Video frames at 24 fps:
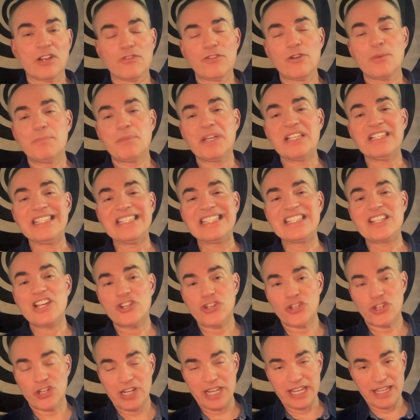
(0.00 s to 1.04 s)
a
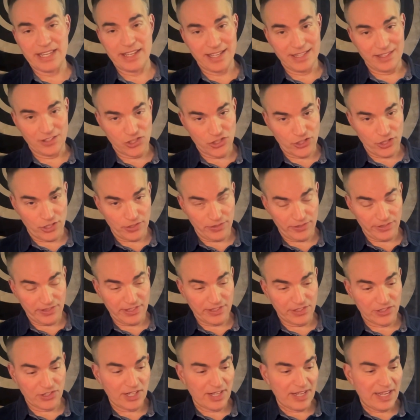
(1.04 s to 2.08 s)
positioning consultant.
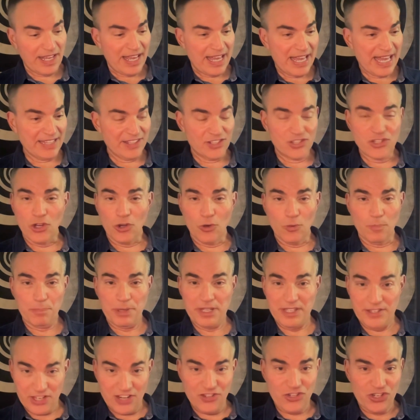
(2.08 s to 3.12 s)
And so
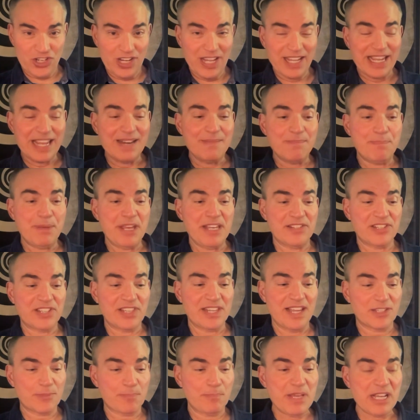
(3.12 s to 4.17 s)
positioning in
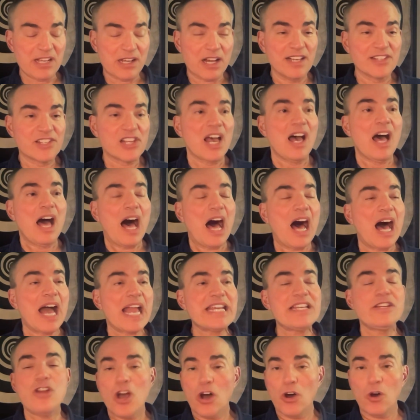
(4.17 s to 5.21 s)
business, because I
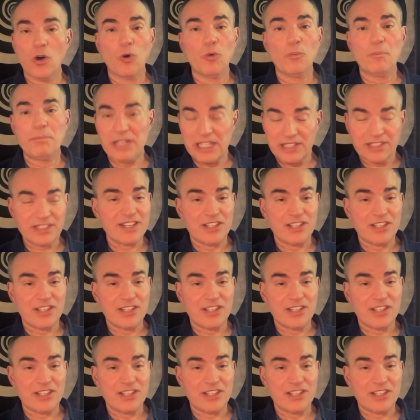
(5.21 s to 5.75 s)
know business